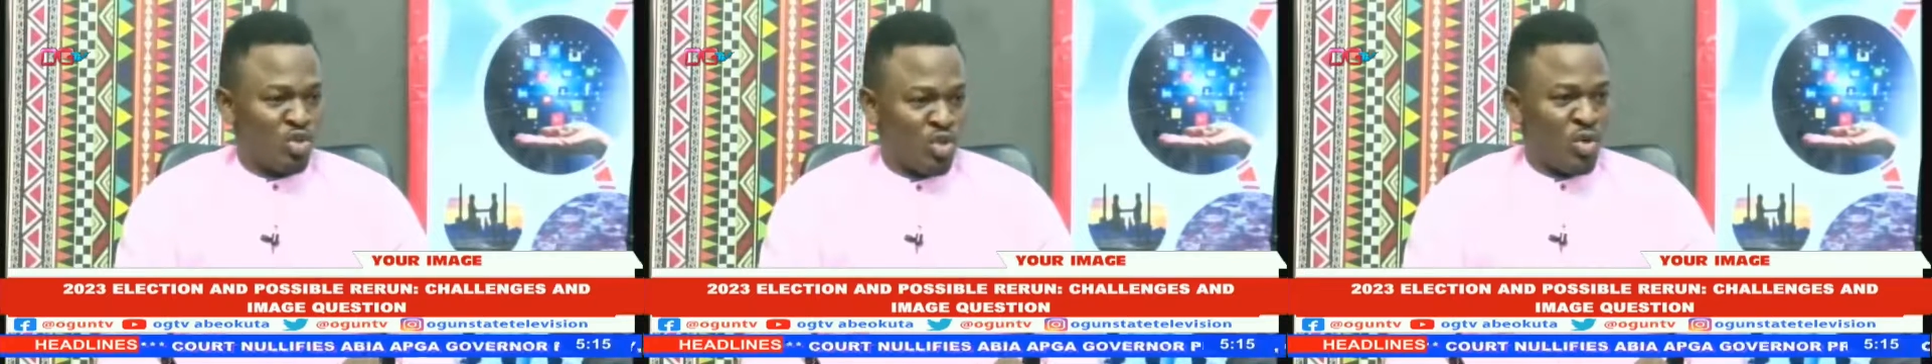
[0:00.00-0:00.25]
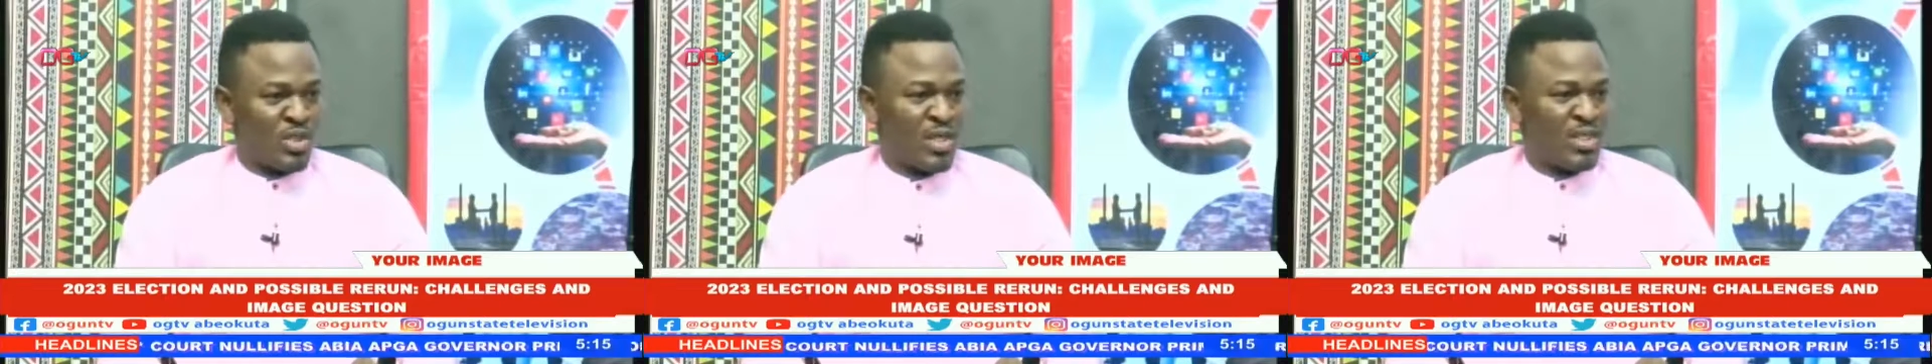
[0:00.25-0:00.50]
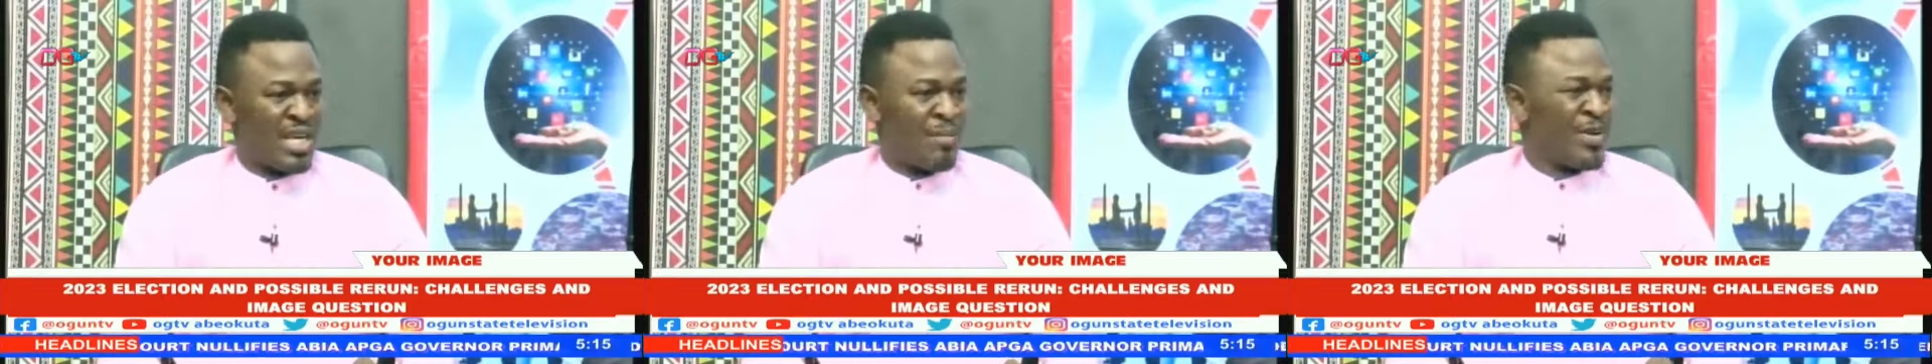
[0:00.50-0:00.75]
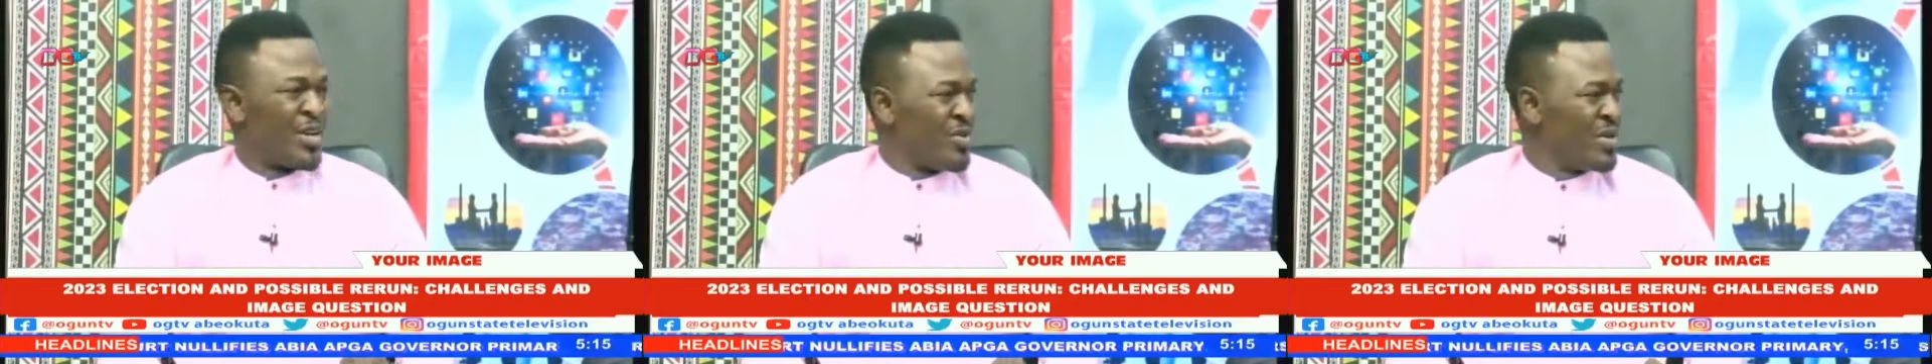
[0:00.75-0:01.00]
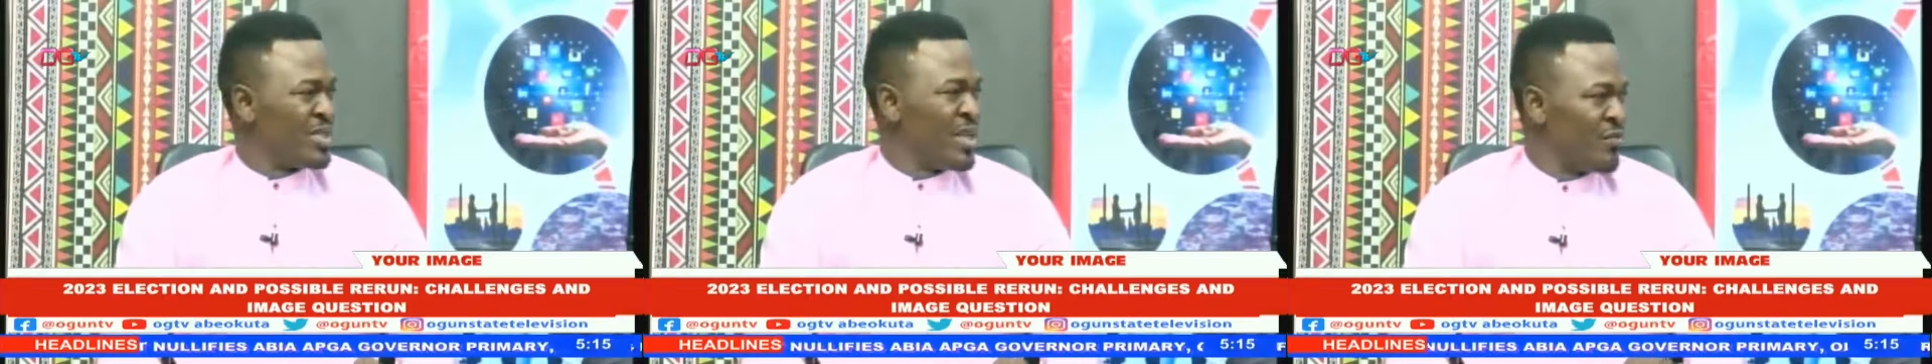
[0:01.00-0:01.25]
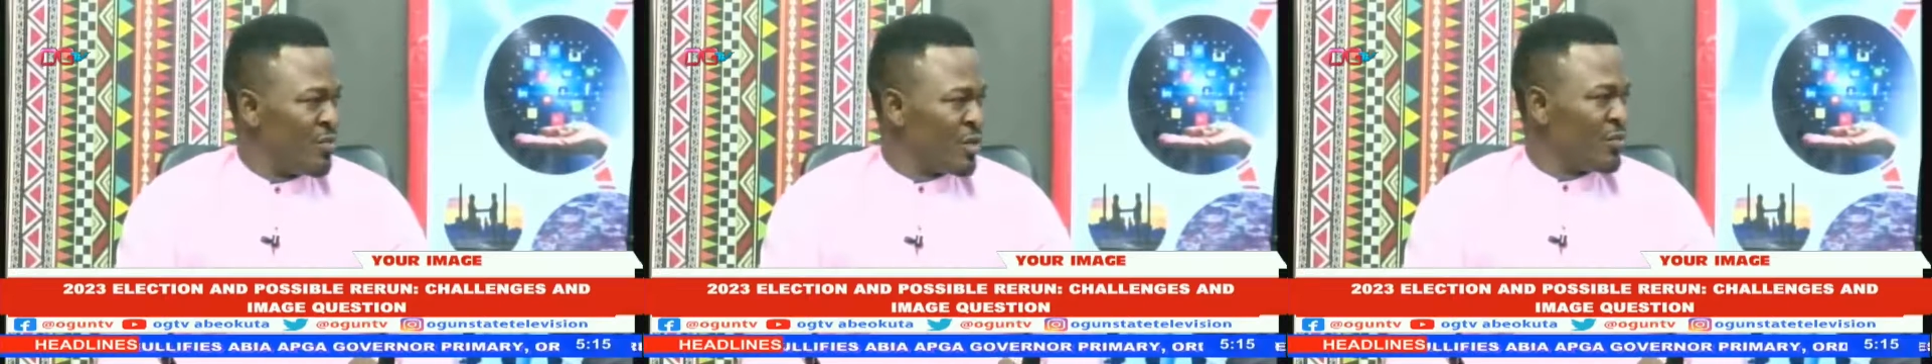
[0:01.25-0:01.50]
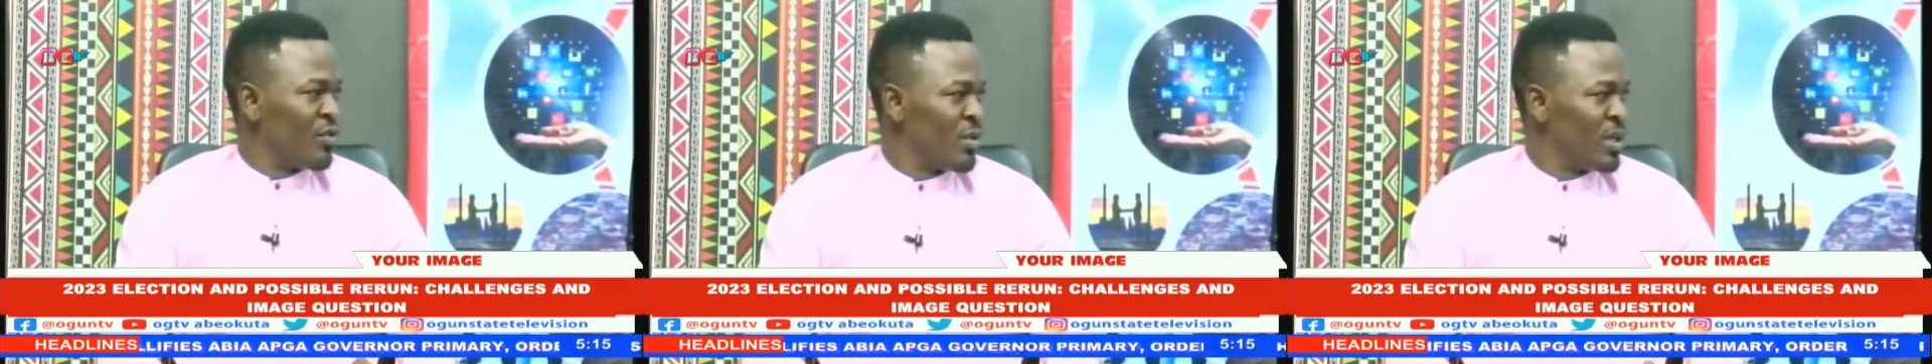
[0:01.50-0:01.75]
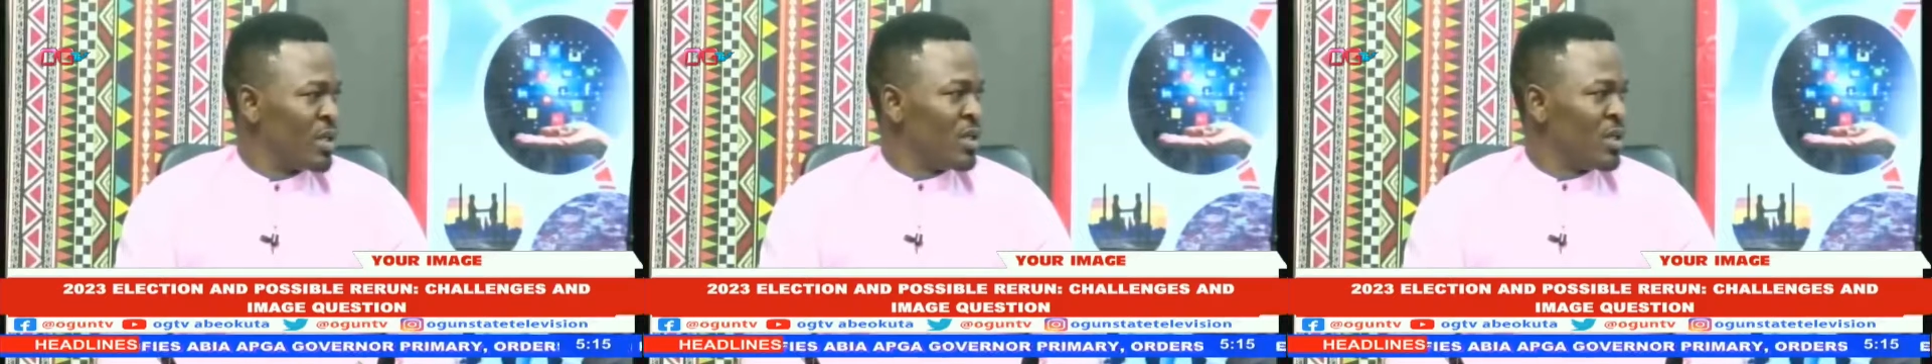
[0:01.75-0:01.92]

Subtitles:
church and say, I'm a Christian, vote for me.